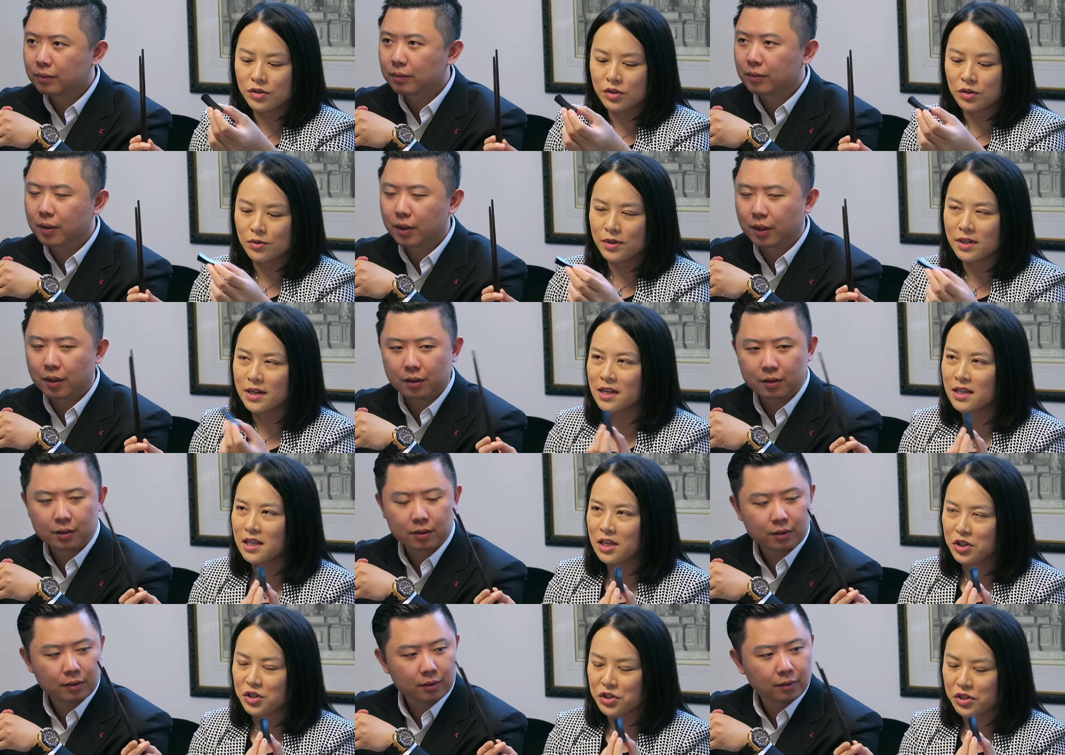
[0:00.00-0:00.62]
Speaker 1: So yes. in
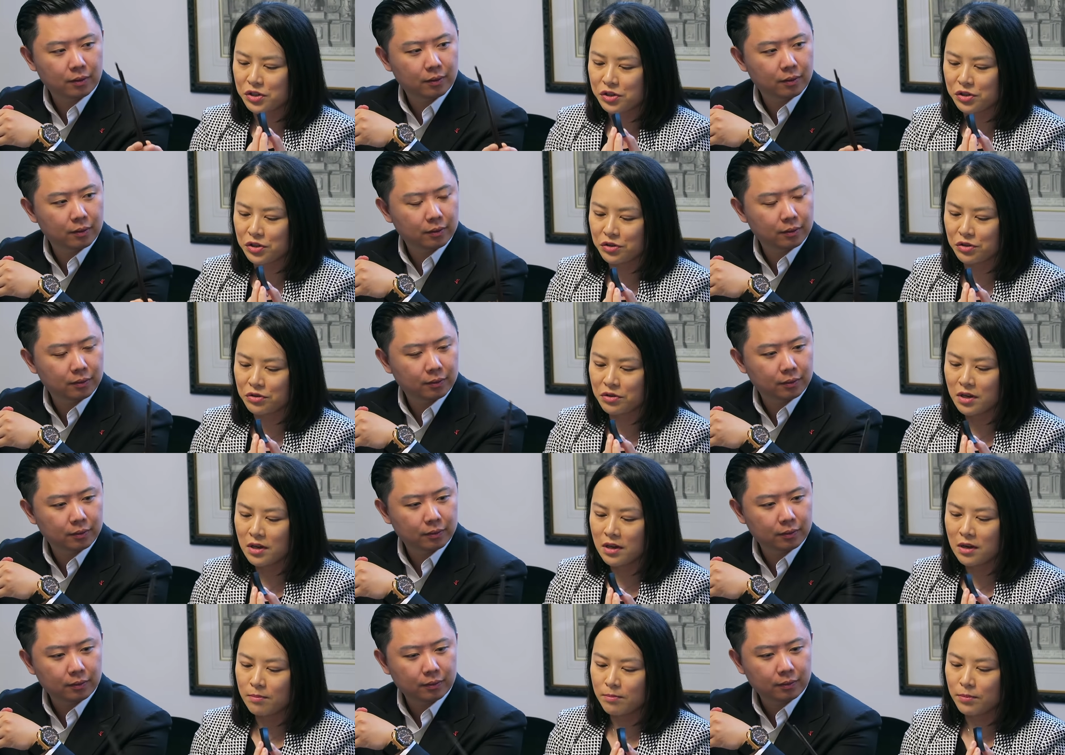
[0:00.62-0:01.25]
addition to
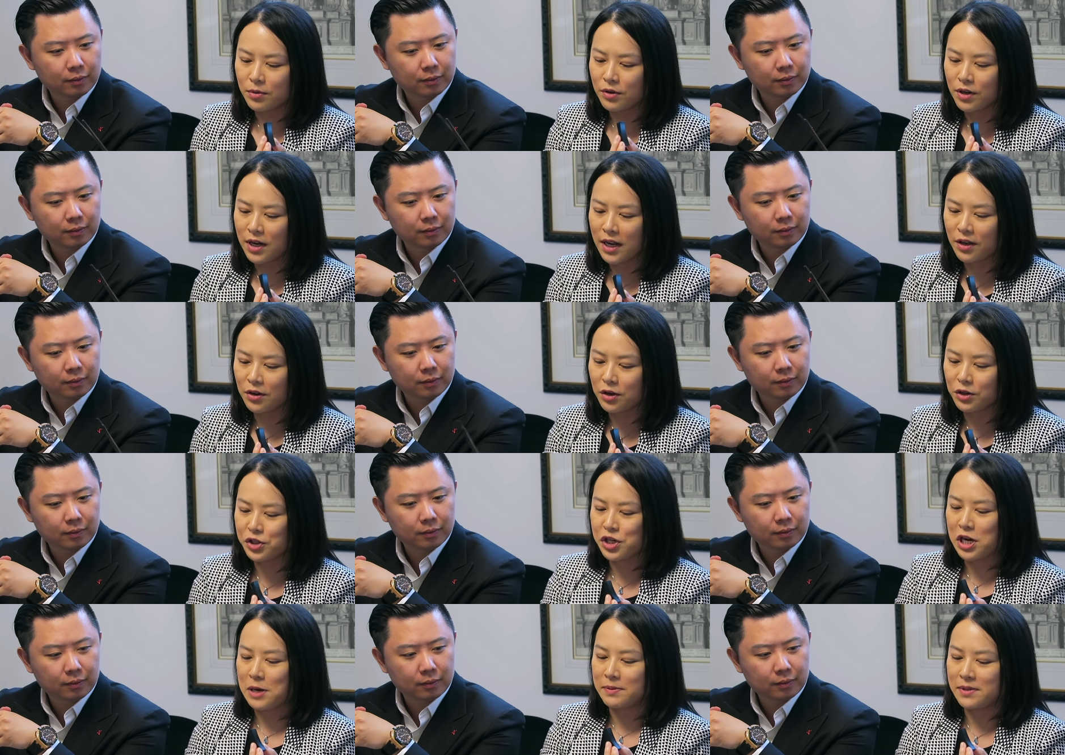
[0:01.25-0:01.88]
putting
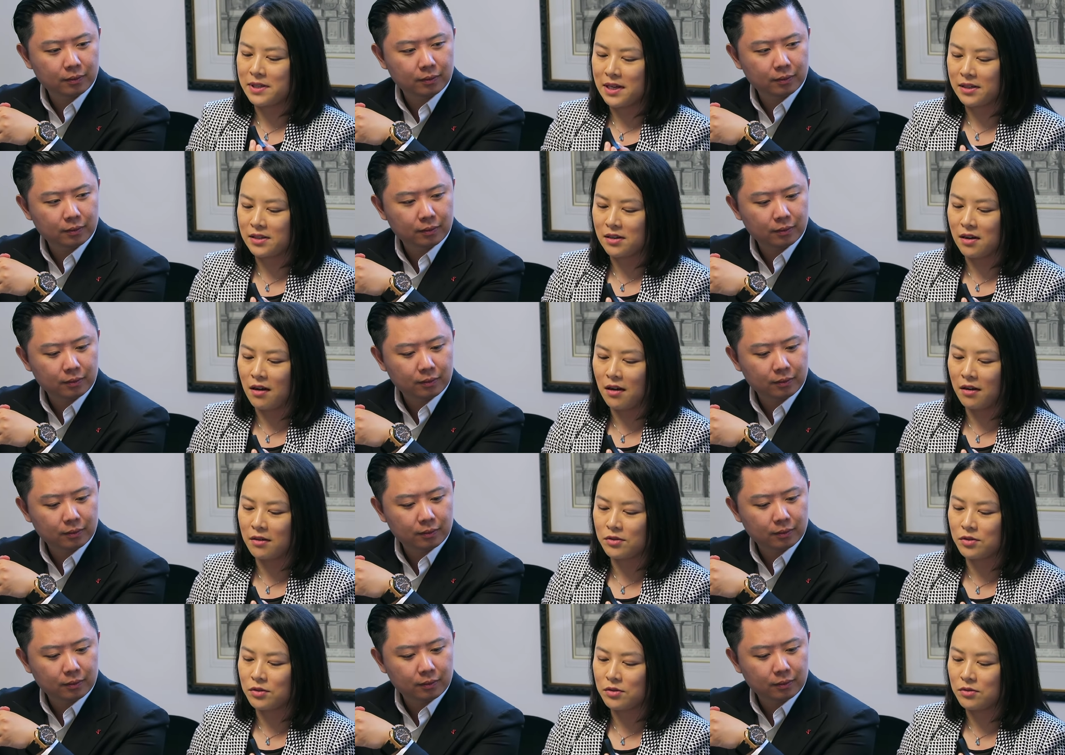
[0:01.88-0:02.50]
your chopsticks
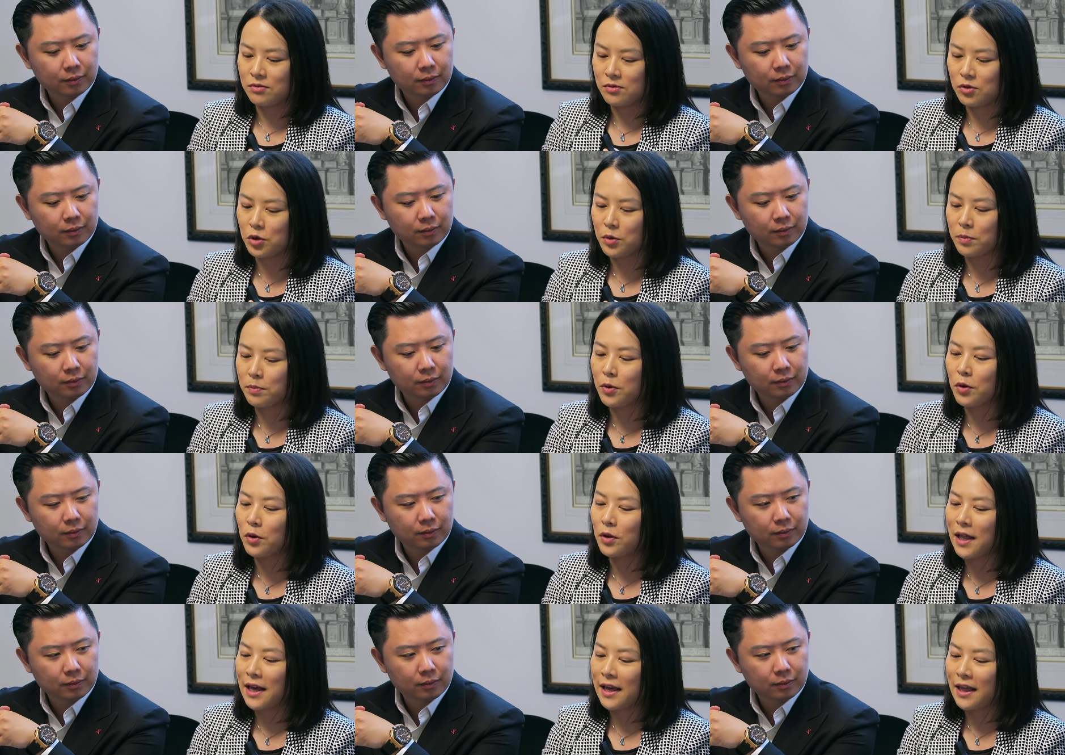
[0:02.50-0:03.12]
on your
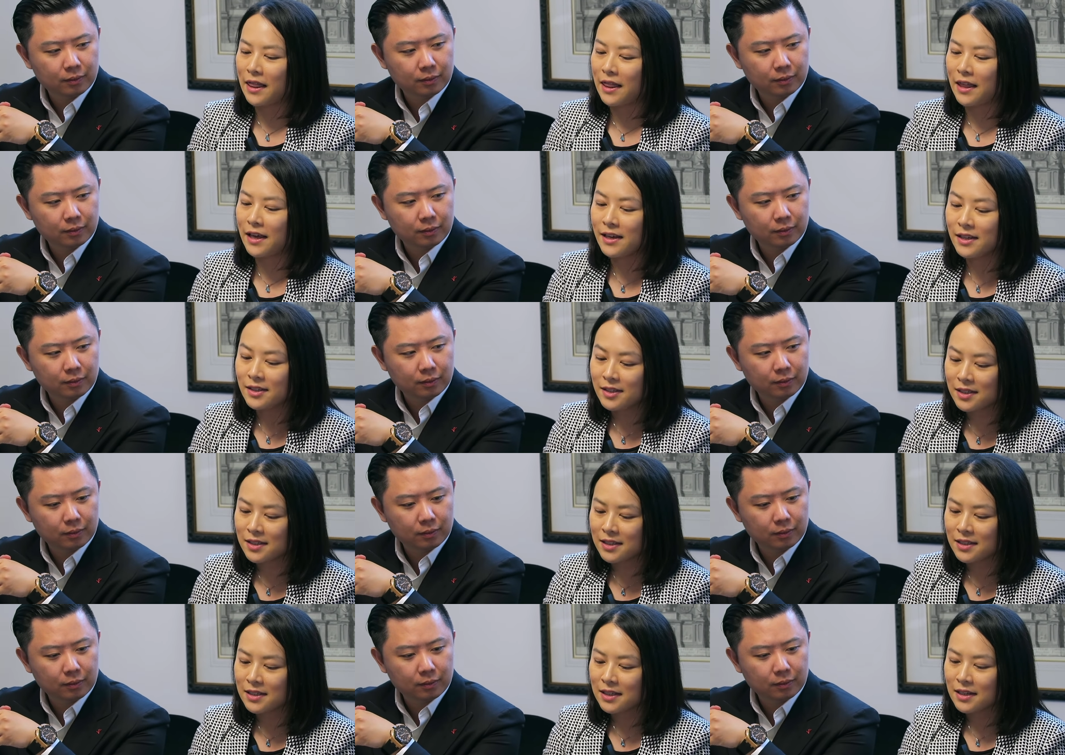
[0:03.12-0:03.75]
bowl like
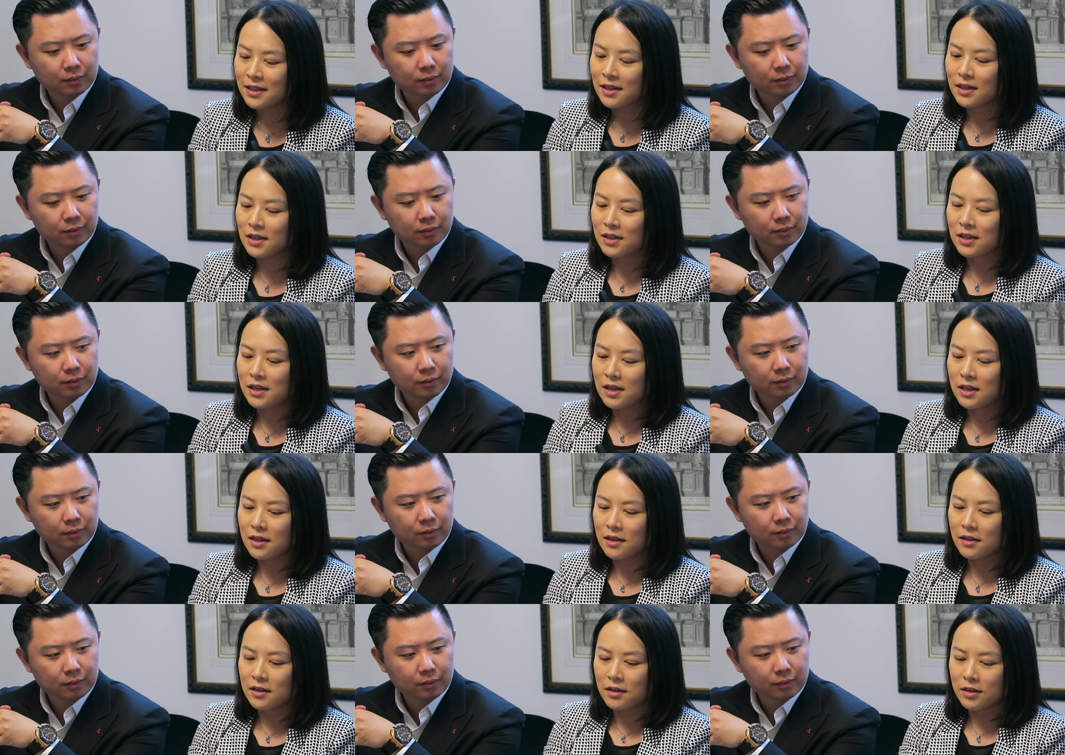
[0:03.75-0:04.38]
this,
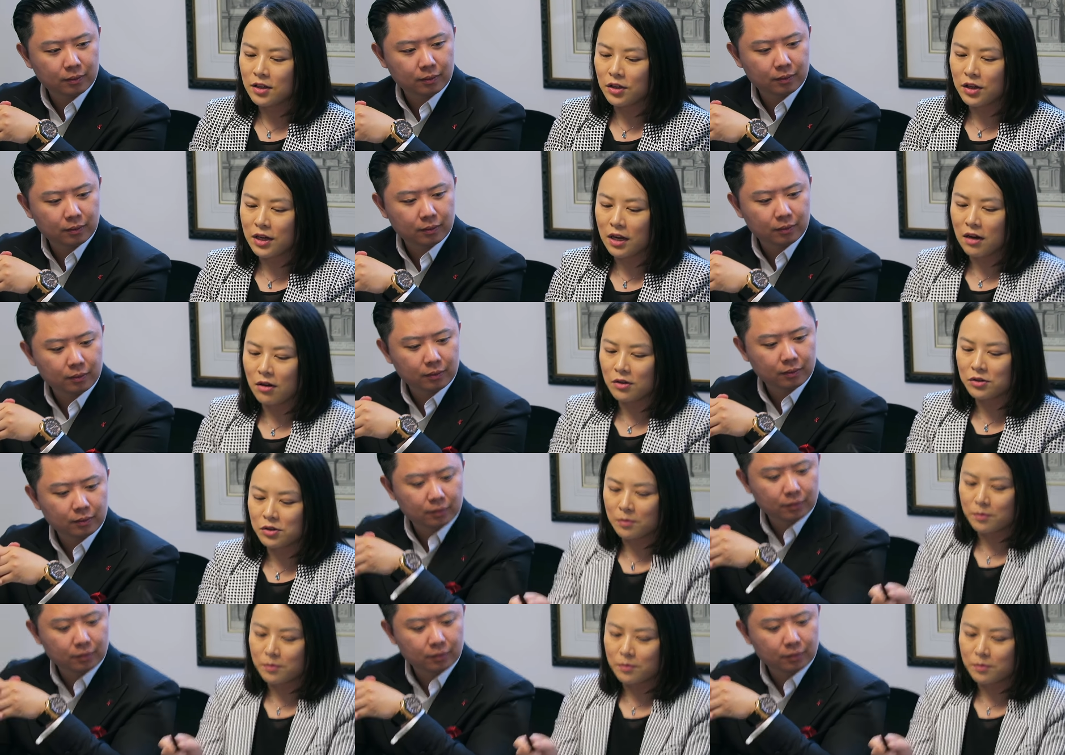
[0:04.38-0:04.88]
you can